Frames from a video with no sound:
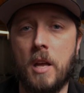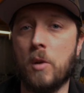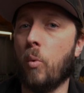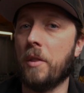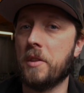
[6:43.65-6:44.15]

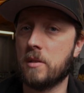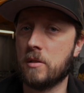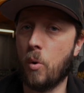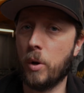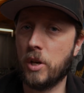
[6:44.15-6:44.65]
And what this
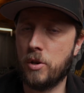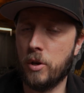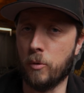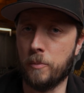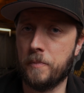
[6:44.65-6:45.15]
is going to
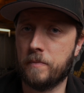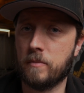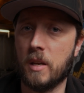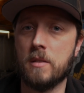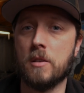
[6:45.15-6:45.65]
do
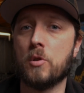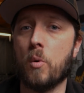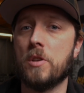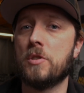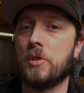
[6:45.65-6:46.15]
is it's
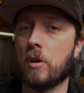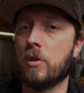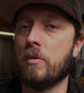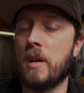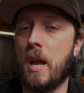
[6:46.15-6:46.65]
going to start
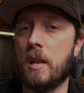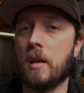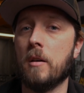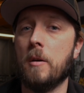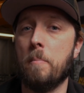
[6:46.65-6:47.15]

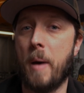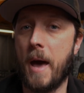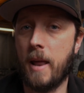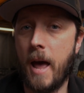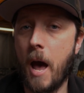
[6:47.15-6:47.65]
creating
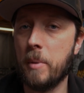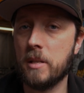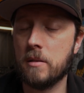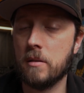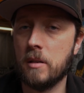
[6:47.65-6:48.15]
bad
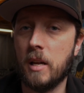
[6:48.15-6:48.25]
habits.